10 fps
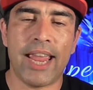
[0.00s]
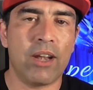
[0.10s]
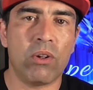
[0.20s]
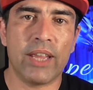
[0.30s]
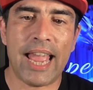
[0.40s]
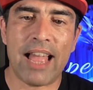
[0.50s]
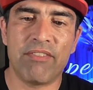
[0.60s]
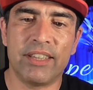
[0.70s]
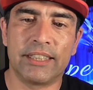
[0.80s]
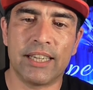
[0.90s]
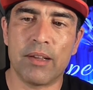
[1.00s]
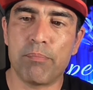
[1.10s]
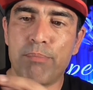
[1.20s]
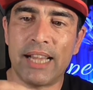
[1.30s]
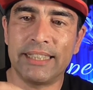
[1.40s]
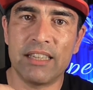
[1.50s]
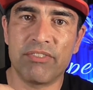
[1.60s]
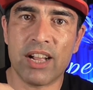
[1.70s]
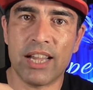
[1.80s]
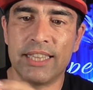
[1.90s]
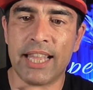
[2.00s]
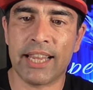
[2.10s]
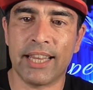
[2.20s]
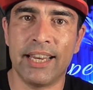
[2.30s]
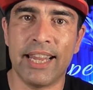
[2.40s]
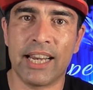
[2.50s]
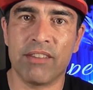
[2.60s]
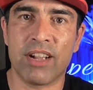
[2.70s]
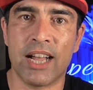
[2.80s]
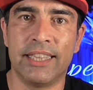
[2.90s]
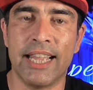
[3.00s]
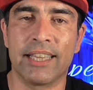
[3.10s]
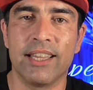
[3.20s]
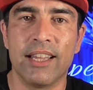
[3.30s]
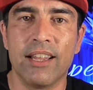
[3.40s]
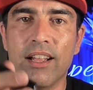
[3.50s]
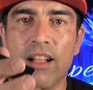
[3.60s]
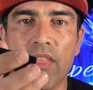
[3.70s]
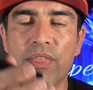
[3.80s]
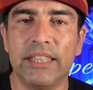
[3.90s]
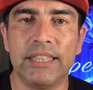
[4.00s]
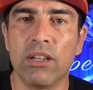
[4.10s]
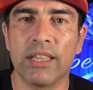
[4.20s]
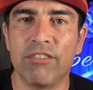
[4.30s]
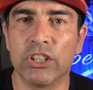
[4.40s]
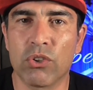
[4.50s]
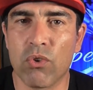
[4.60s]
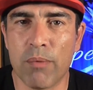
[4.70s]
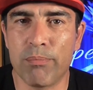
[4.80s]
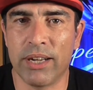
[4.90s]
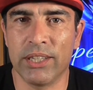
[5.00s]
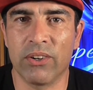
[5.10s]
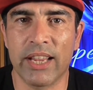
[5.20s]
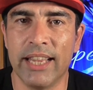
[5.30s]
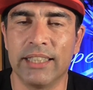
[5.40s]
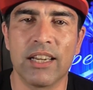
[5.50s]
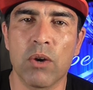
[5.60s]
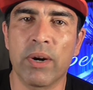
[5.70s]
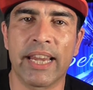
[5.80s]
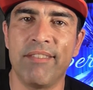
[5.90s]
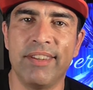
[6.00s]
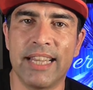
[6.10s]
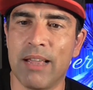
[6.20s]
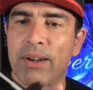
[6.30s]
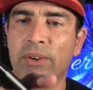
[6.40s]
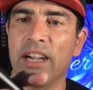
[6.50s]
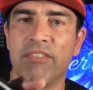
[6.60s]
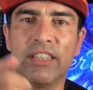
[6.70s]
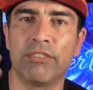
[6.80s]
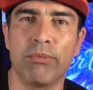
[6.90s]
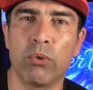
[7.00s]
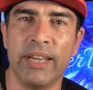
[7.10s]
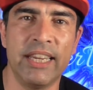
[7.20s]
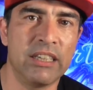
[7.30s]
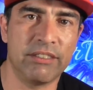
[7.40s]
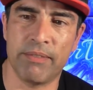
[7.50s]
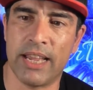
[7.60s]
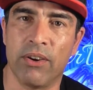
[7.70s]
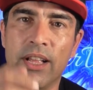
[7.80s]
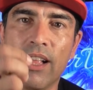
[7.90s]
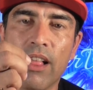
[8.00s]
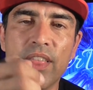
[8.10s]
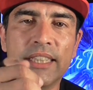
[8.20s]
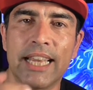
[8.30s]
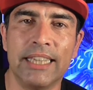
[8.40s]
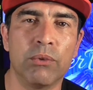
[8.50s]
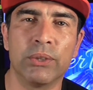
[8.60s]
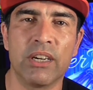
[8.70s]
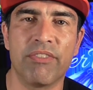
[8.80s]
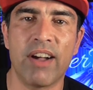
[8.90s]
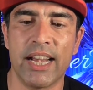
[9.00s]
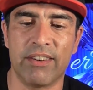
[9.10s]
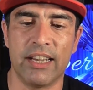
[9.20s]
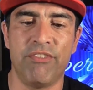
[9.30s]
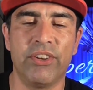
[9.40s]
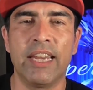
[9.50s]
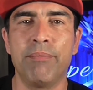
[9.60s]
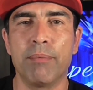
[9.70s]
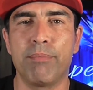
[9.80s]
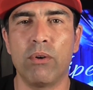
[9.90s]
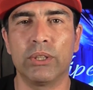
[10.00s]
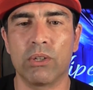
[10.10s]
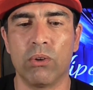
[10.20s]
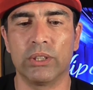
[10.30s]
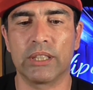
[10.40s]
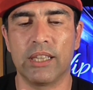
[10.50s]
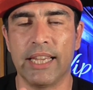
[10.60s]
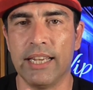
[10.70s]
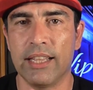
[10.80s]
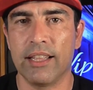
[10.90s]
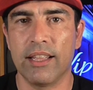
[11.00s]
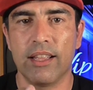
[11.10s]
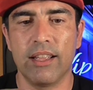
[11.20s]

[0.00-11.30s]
And all you have is a positive contact and a negative contact. This thing will never screw up on you, okay? It's going to work every time. I don't care if it's from 20 years from now. This guy's always going to fire it. If you keep the post holes clean,